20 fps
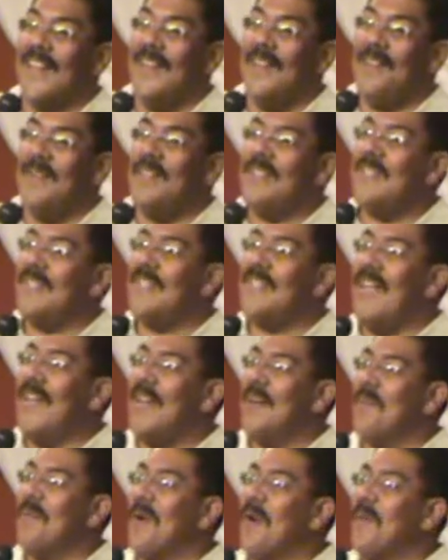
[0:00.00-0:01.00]
If you just
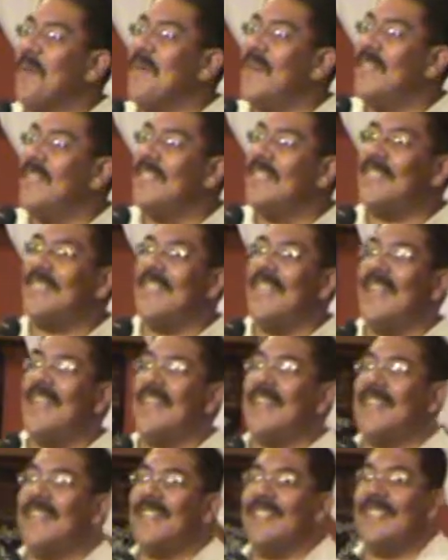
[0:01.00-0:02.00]
take a moment and just
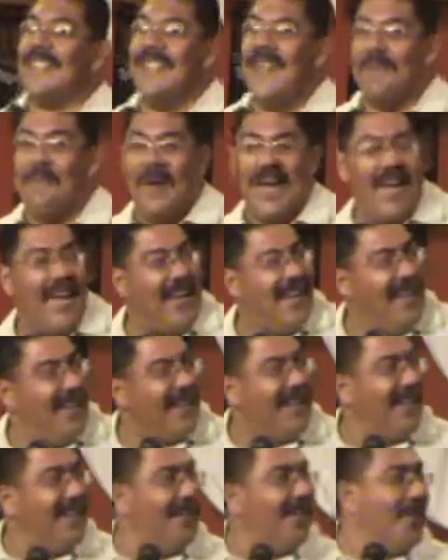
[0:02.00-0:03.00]
think and just say, man,
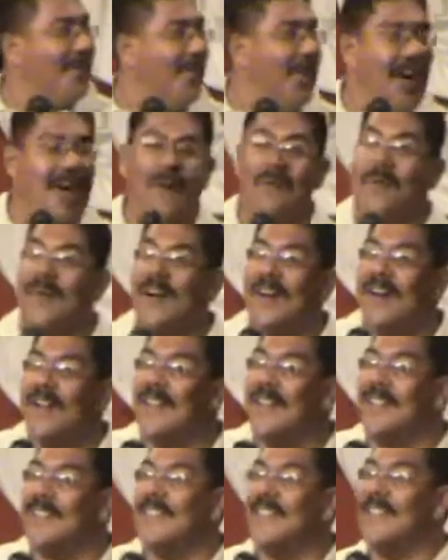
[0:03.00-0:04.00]
look at who I
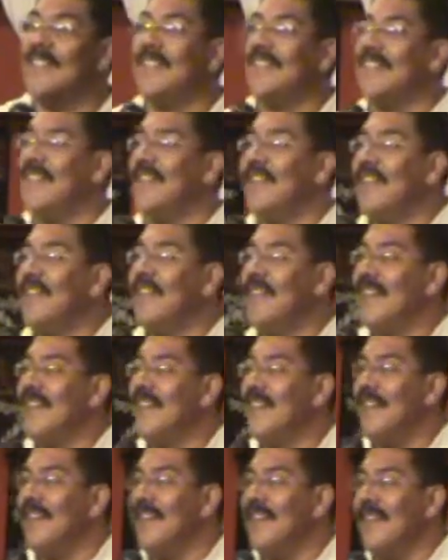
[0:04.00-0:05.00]
was.
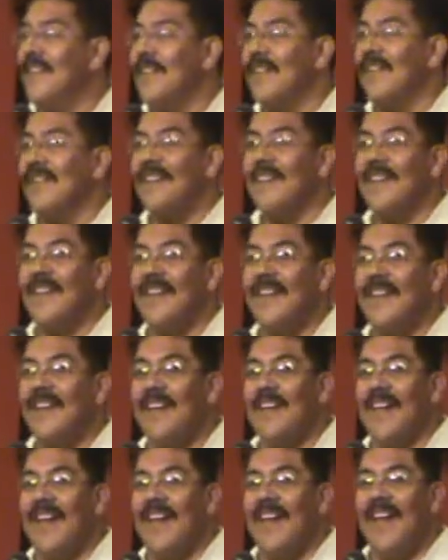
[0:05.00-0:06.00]

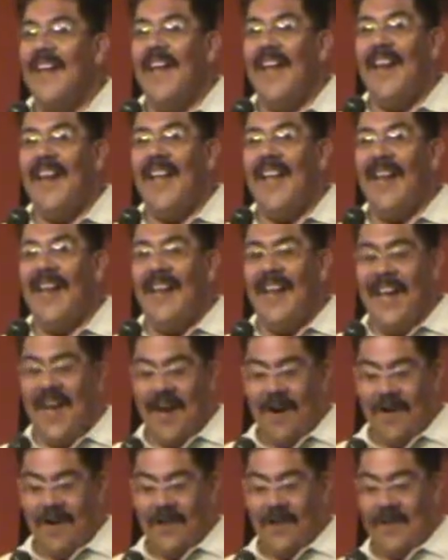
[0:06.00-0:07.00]
And, and, and
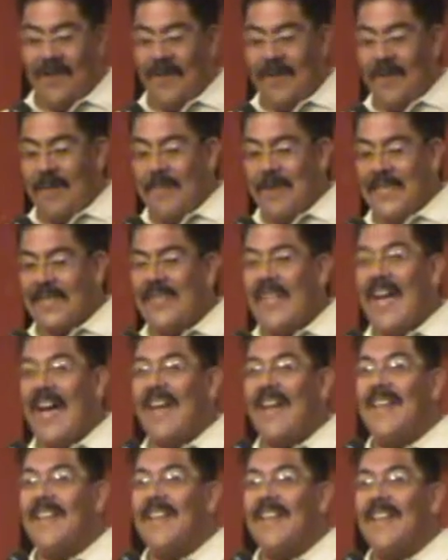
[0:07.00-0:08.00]
now, you know what I mean,
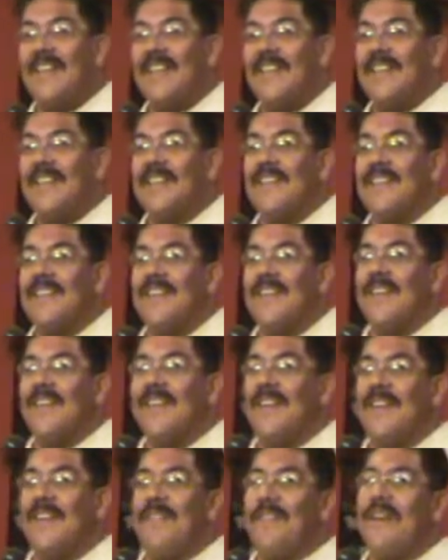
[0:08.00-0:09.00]
that you
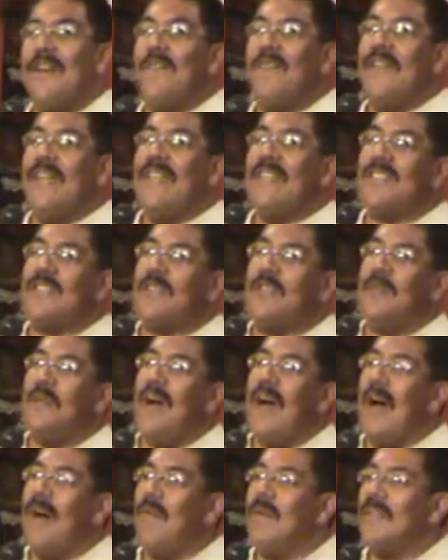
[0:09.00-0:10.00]
know, even if it is
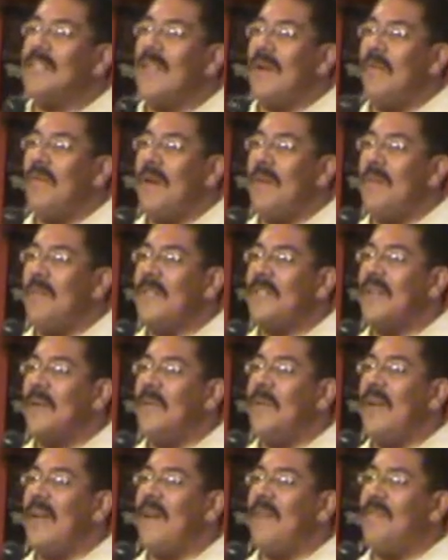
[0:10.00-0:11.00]
two hours at women's or
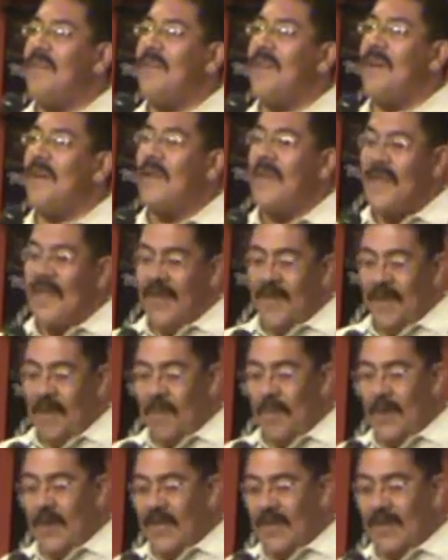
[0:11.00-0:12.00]
whatever, you're you're
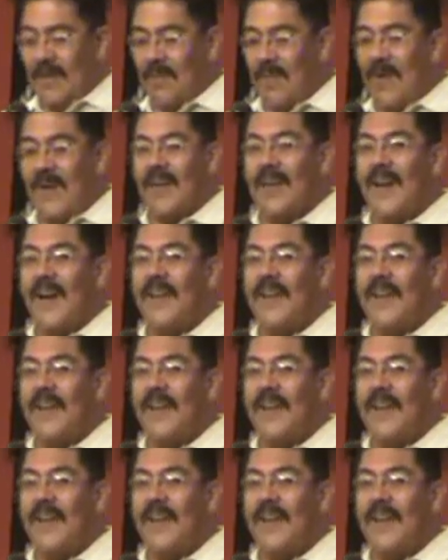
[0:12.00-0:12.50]
putting the word of